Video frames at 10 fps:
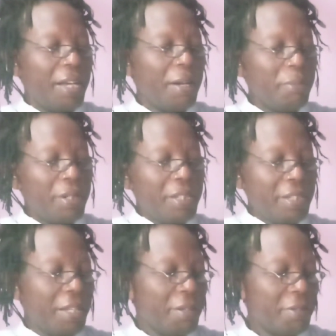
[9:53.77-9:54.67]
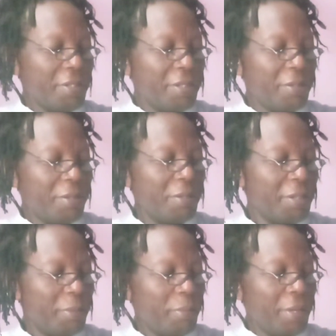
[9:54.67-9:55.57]
How many cycles it is
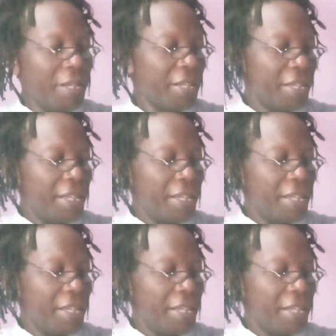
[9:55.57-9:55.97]
gonna make